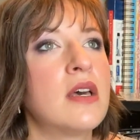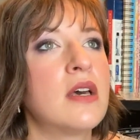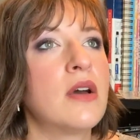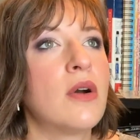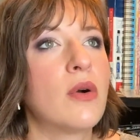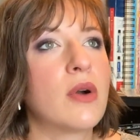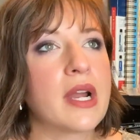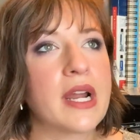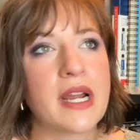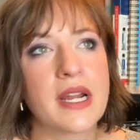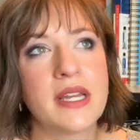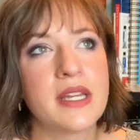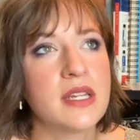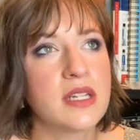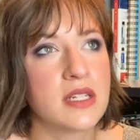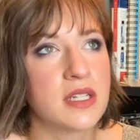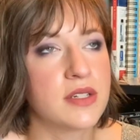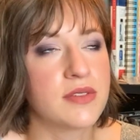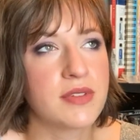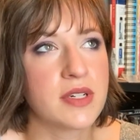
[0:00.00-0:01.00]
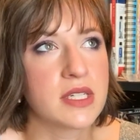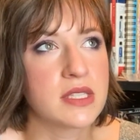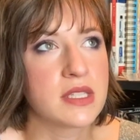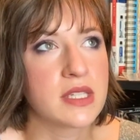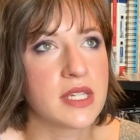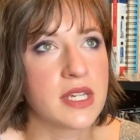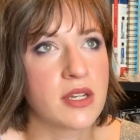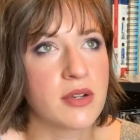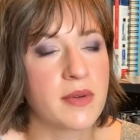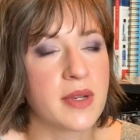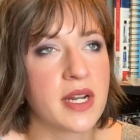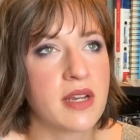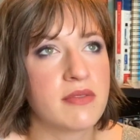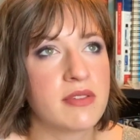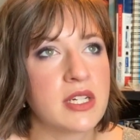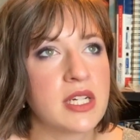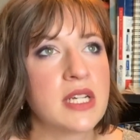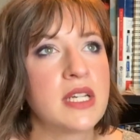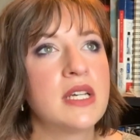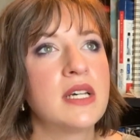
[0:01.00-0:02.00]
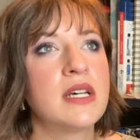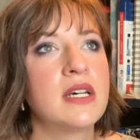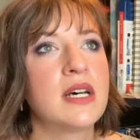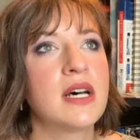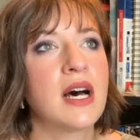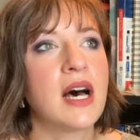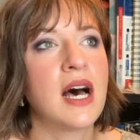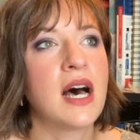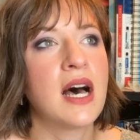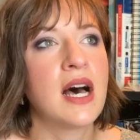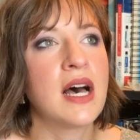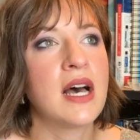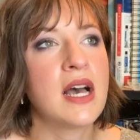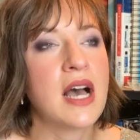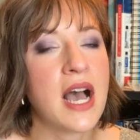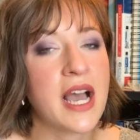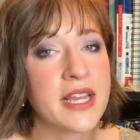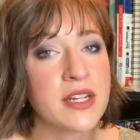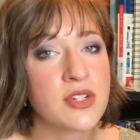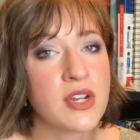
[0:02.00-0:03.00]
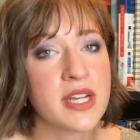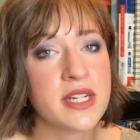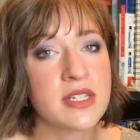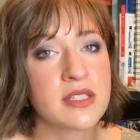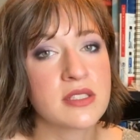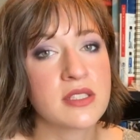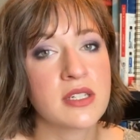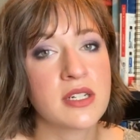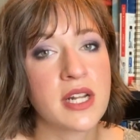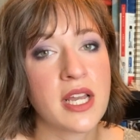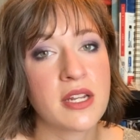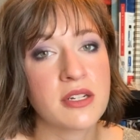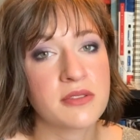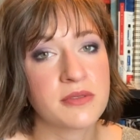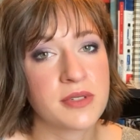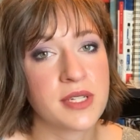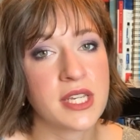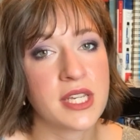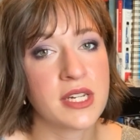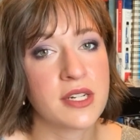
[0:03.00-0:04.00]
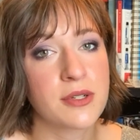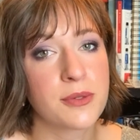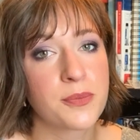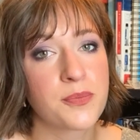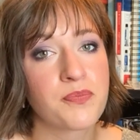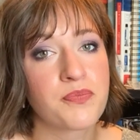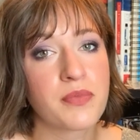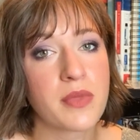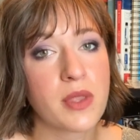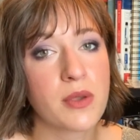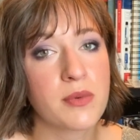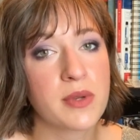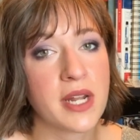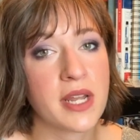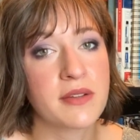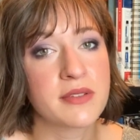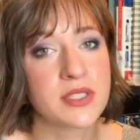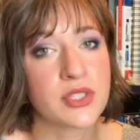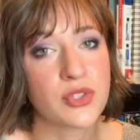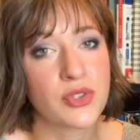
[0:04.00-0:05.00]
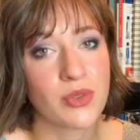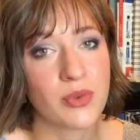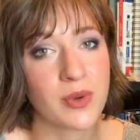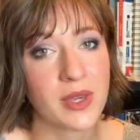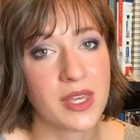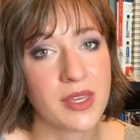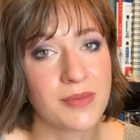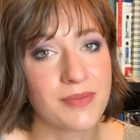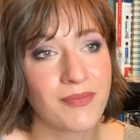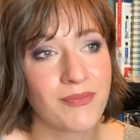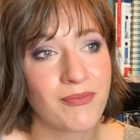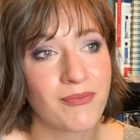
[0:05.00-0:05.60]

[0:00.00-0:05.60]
or inadvertently or whatever. I tried to learn how to read when I was 3.